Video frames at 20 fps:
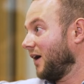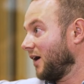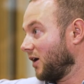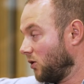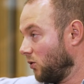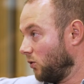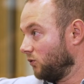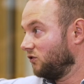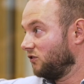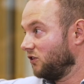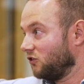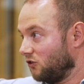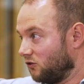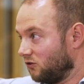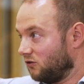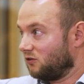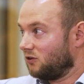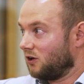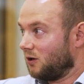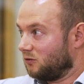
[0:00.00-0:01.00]
causes
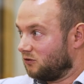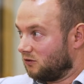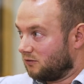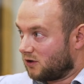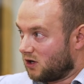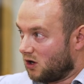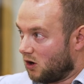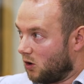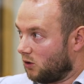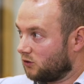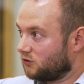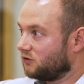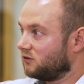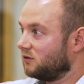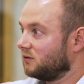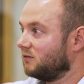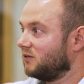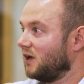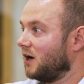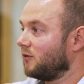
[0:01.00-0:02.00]
issues in terms of
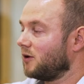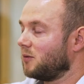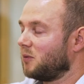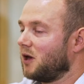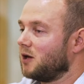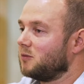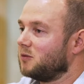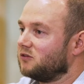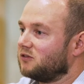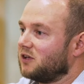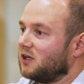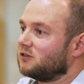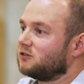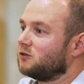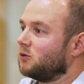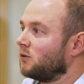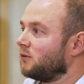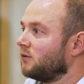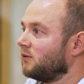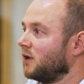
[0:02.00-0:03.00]
cost, debt repayments, that
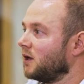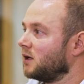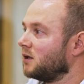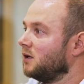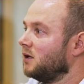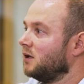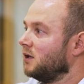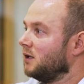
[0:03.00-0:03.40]
sort of thing.